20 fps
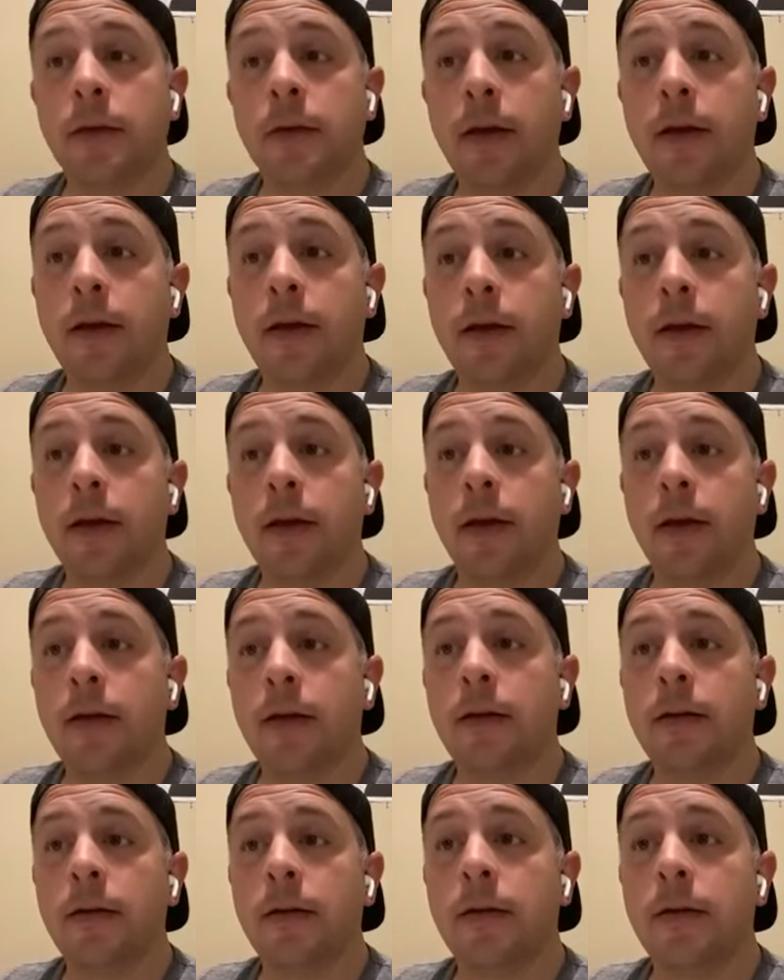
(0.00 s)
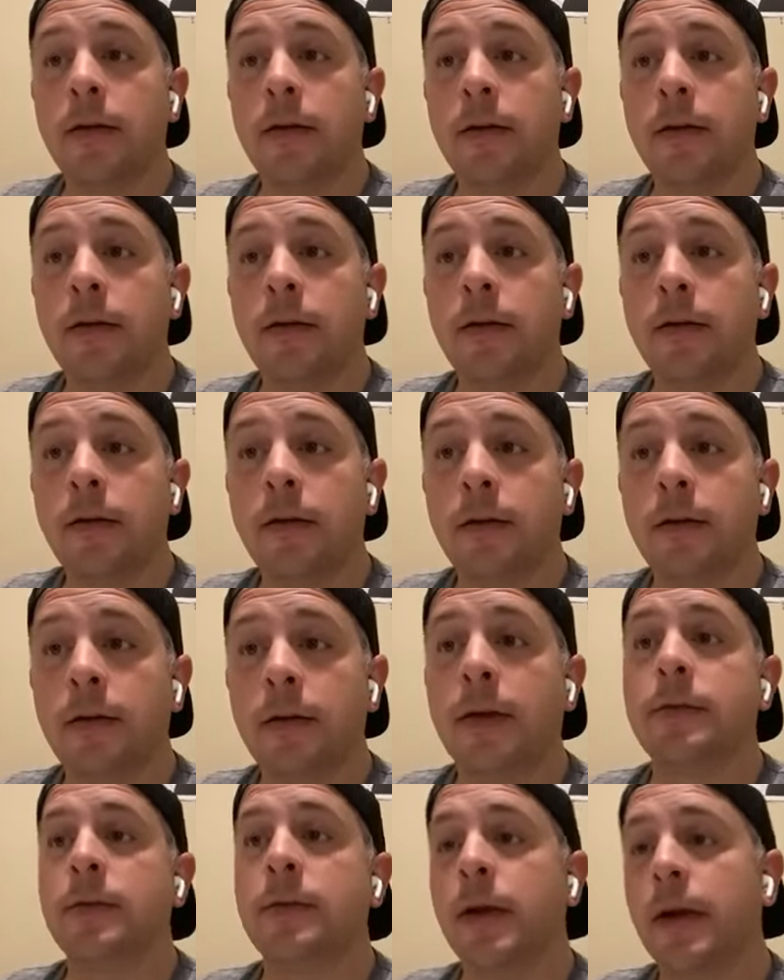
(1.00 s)
Yeah.
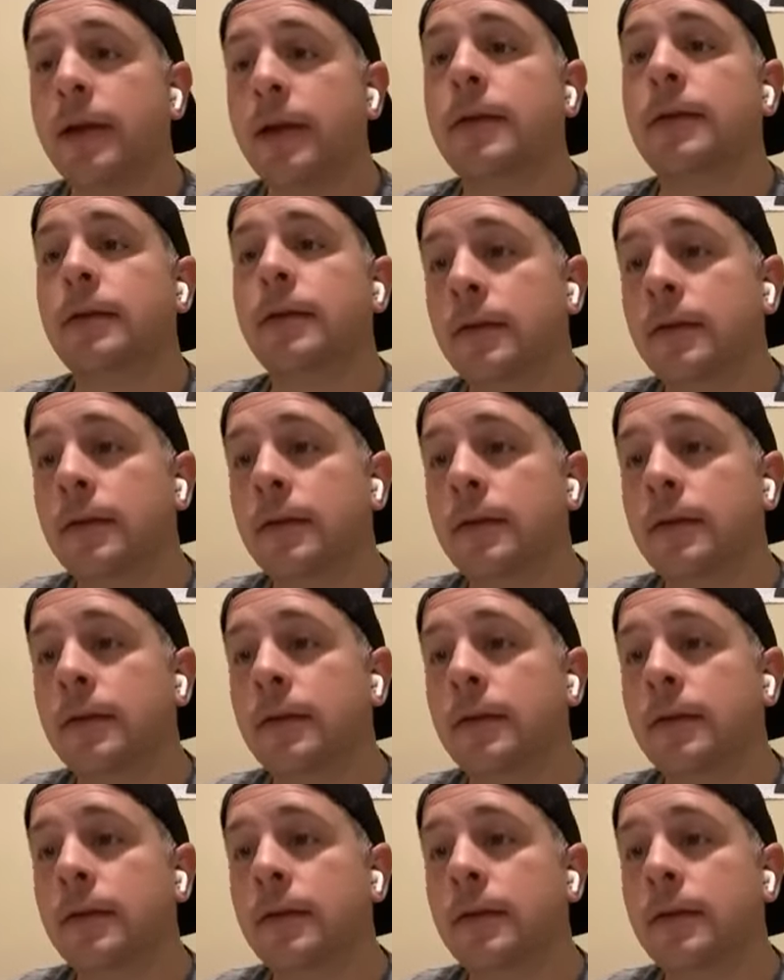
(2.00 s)
That's rad.